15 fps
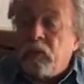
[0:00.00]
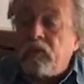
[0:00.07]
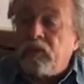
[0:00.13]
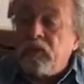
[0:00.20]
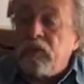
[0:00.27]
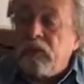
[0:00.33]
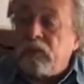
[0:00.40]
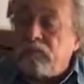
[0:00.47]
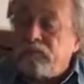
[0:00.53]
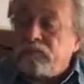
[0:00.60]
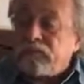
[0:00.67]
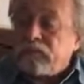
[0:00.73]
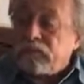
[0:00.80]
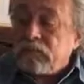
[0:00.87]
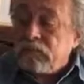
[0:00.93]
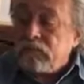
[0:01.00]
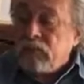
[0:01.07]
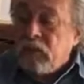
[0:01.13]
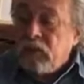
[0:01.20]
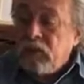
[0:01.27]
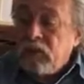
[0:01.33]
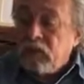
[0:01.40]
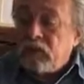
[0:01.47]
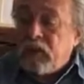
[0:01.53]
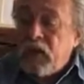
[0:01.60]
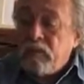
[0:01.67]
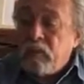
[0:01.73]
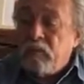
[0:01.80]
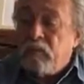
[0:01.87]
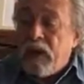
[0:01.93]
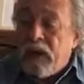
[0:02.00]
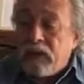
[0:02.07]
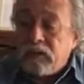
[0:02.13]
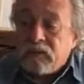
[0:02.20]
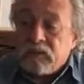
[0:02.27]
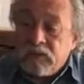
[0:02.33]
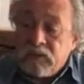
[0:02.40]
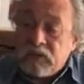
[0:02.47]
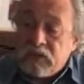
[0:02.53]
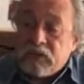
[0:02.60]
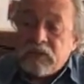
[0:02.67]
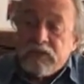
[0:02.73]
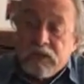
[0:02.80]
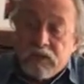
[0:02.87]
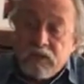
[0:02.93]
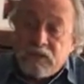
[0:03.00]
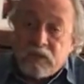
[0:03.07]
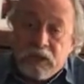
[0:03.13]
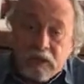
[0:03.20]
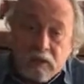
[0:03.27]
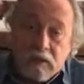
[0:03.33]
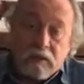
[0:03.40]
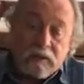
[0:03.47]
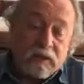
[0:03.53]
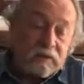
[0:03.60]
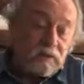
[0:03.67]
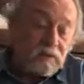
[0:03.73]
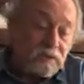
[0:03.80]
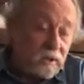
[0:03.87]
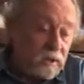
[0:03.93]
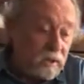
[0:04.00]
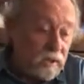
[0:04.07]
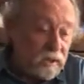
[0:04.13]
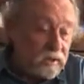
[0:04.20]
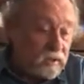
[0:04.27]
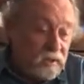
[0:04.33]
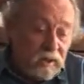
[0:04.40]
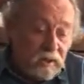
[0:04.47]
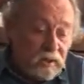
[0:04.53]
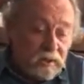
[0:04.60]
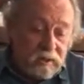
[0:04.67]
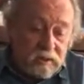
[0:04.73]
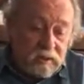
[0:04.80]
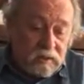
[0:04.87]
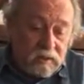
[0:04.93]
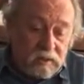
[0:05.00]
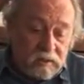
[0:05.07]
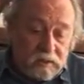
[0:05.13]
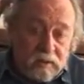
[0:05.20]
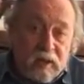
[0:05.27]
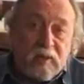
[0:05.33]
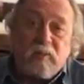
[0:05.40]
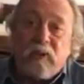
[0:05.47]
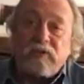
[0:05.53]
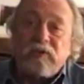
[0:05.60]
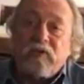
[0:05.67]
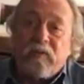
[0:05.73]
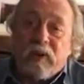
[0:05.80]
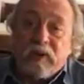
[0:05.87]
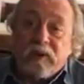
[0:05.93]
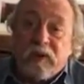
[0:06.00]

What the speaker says: But it came about, the Sunday salon at the Select, like much of my